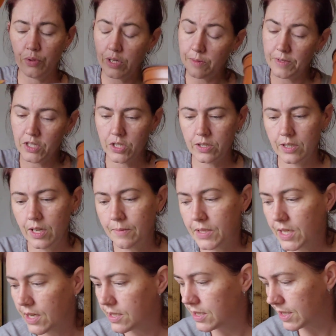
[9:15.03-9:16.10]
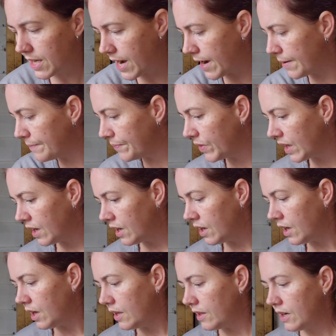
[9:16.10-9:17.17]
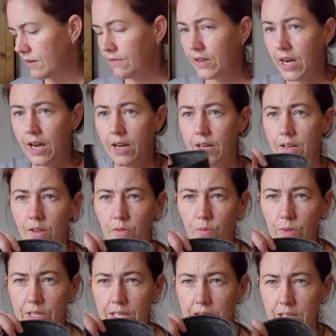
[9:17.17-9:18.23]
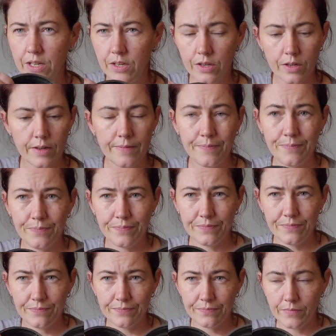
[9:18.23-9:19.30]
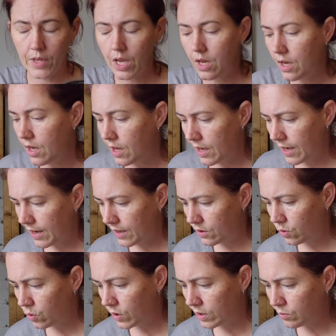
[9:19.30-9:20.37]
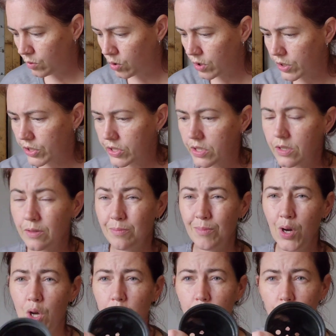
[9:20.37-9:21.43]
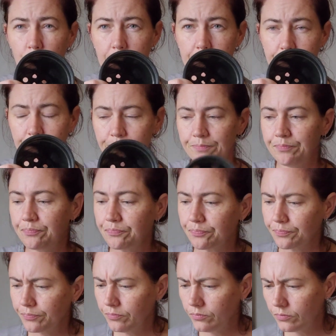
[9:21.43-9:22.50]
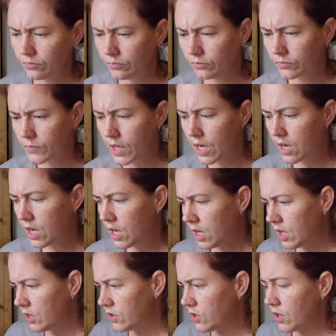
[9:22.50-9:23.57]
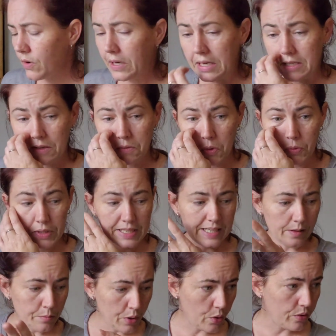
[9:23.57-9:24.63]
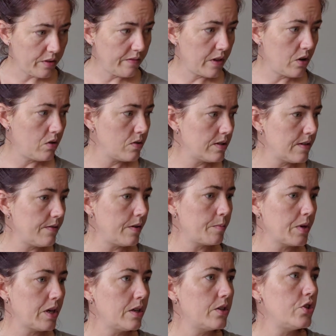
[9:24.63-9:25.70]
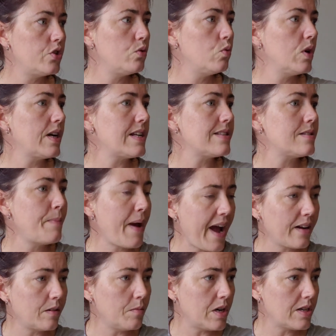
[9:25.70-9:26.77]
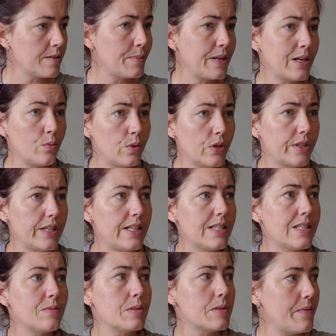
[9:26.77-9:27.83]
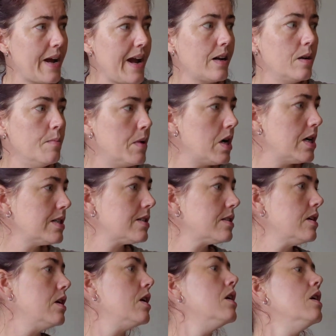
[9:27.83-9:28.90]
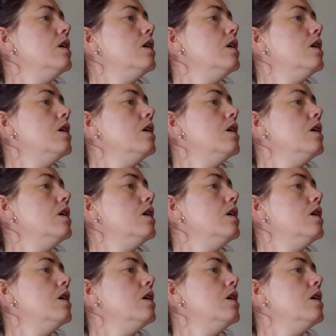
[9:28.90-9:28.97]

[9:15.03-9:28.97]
pretty much the same size as that. And then I've got another one here and one more small one. So I guess I won't need both of those if I'm gonna do one in sphagnum moss, but I will need some sphagnum moss,